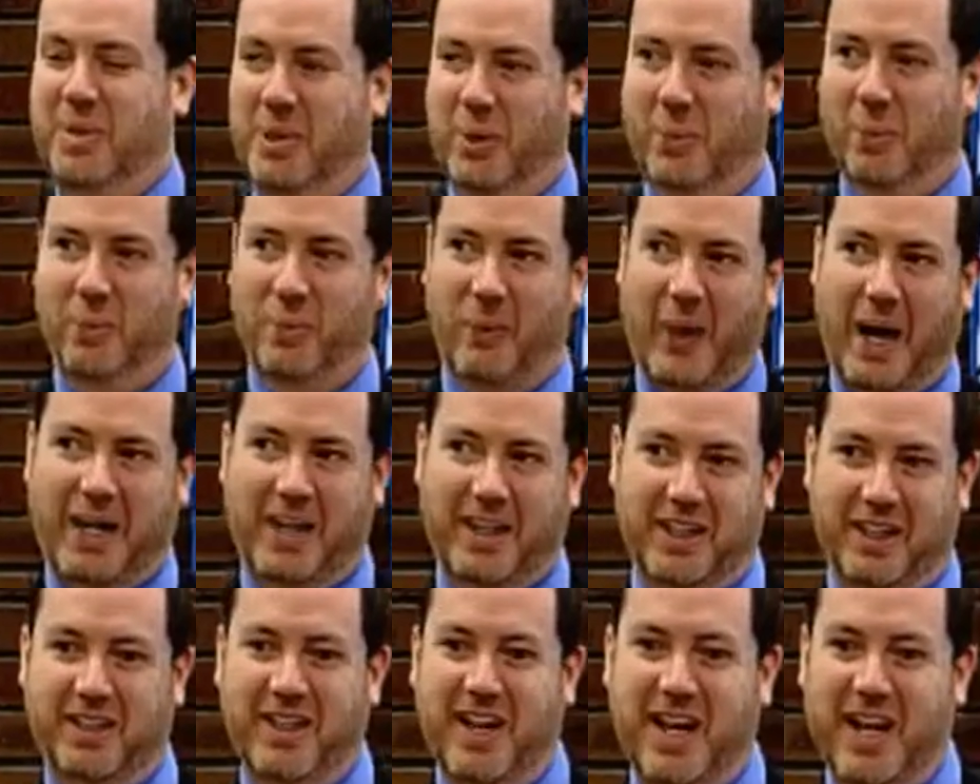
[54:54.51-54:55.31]

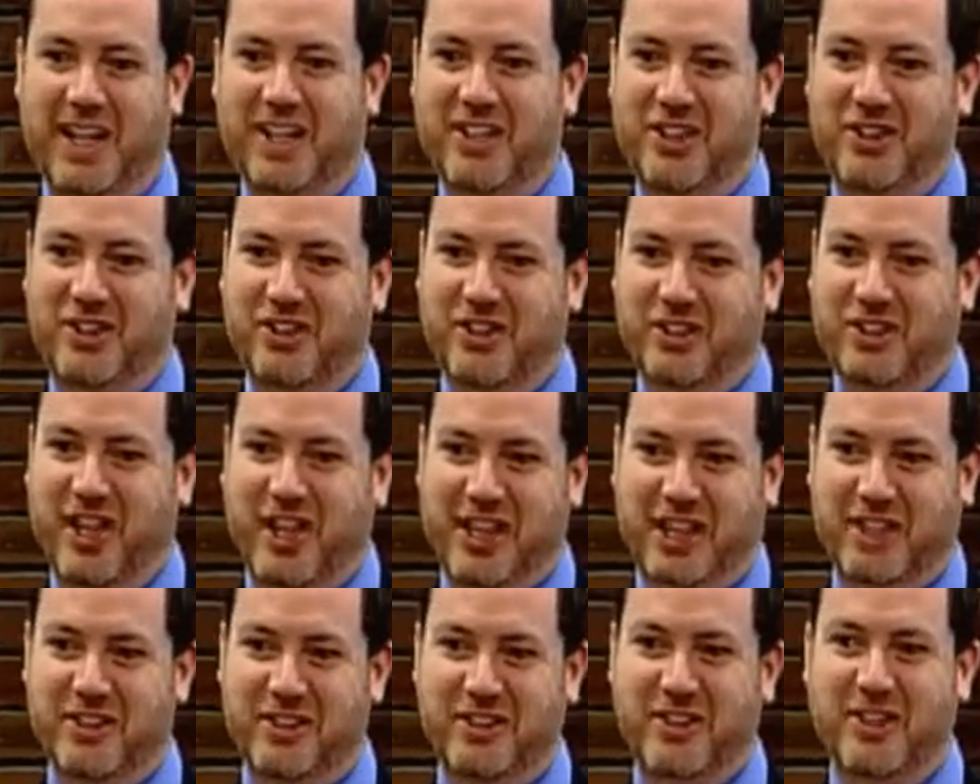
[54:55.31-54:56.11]
recognized as
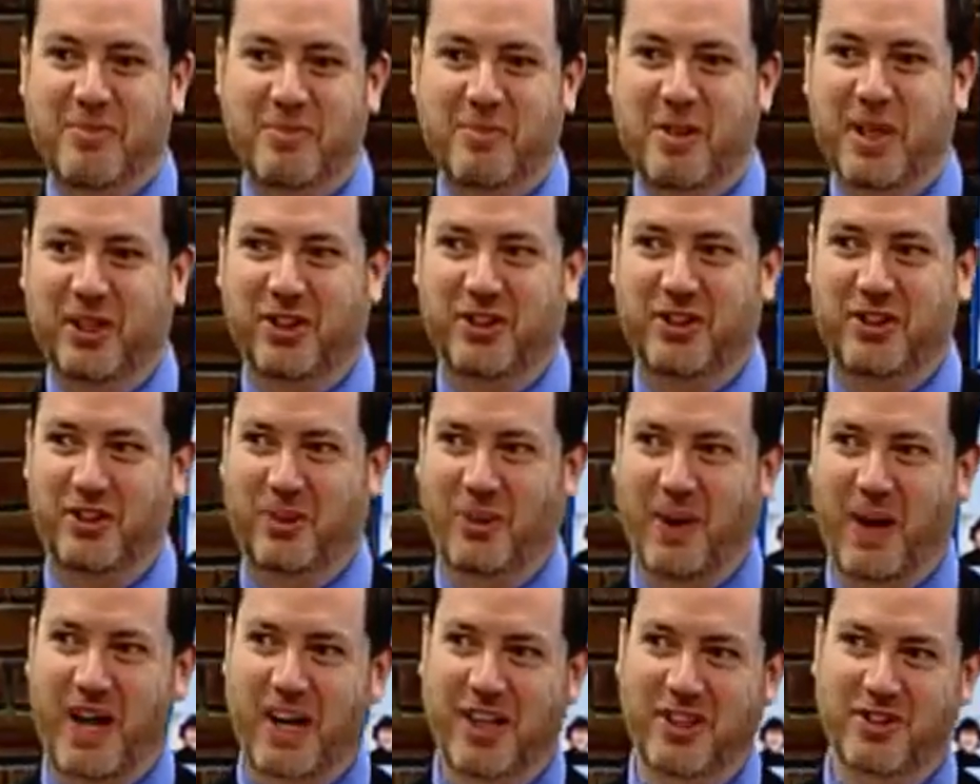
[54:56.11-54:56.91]
like a
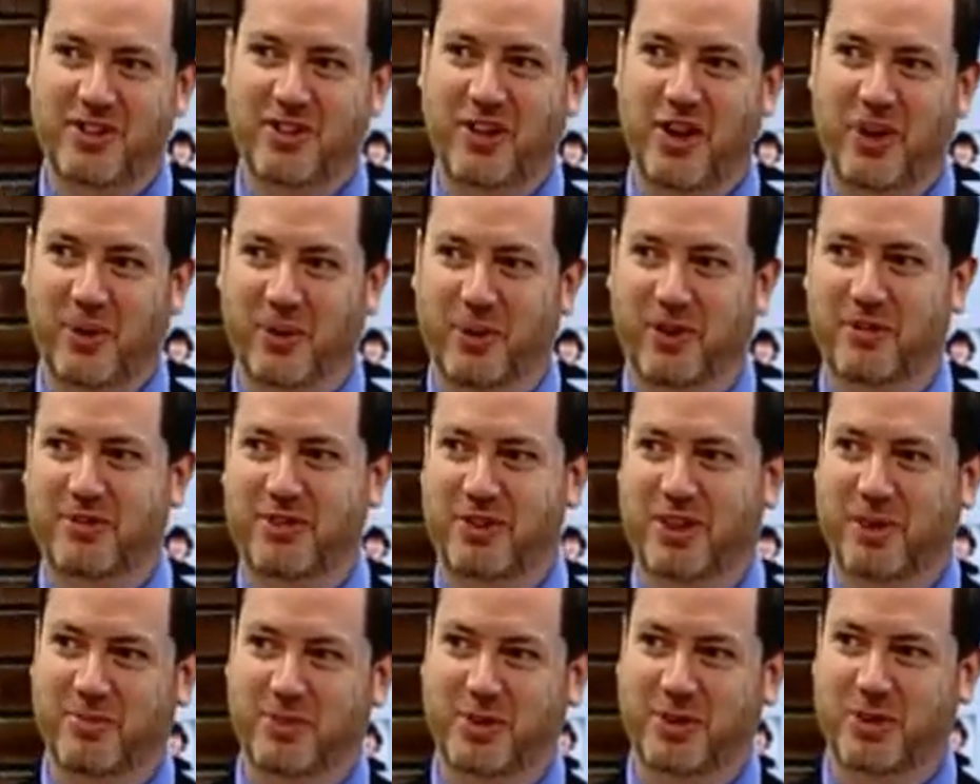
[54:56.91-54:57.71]
demilitarized zone of
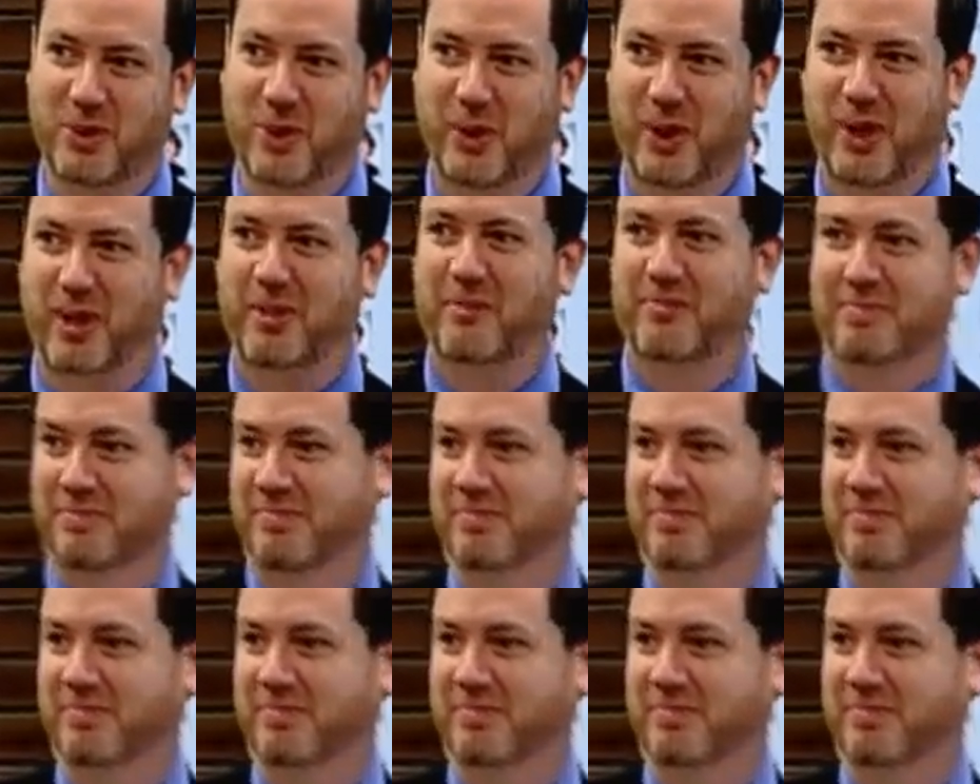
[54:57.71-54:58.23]
some sort.